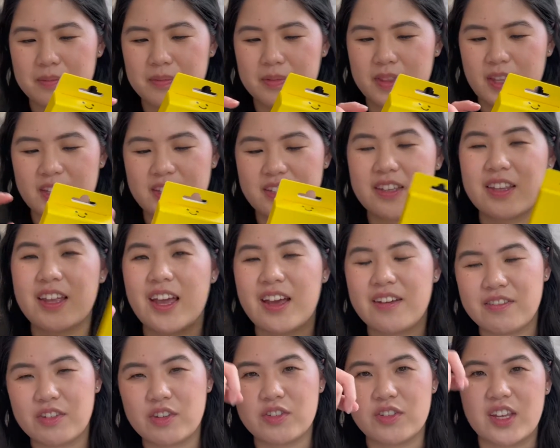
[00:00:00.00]
they didn't
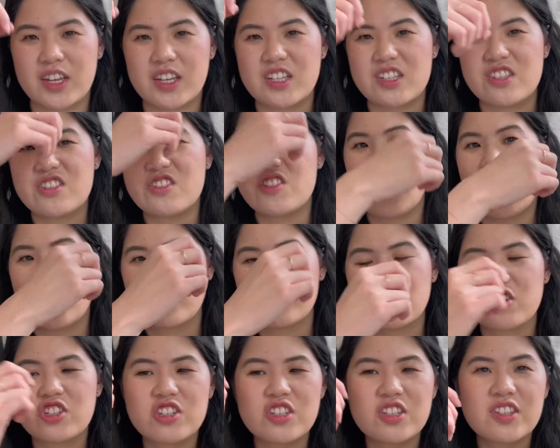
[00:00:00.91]
have those like
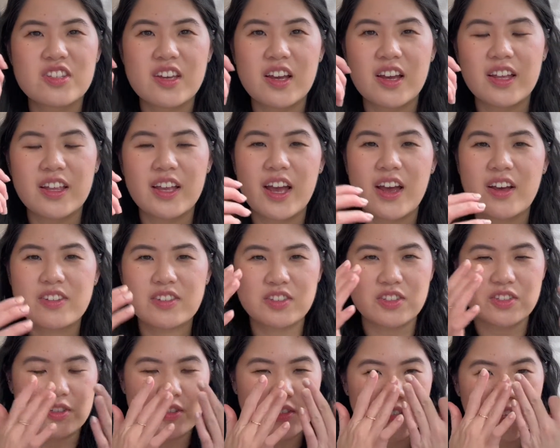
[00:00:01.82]
notches cut out
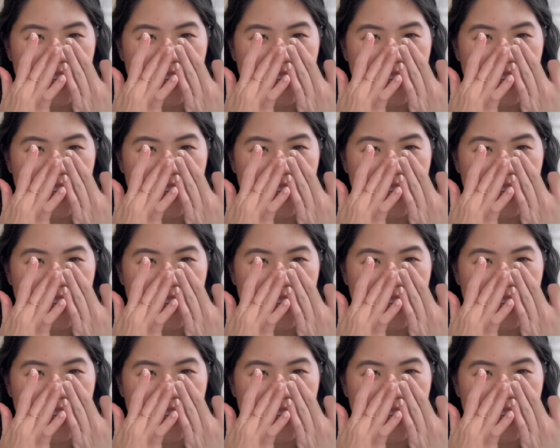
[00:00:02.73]
so it was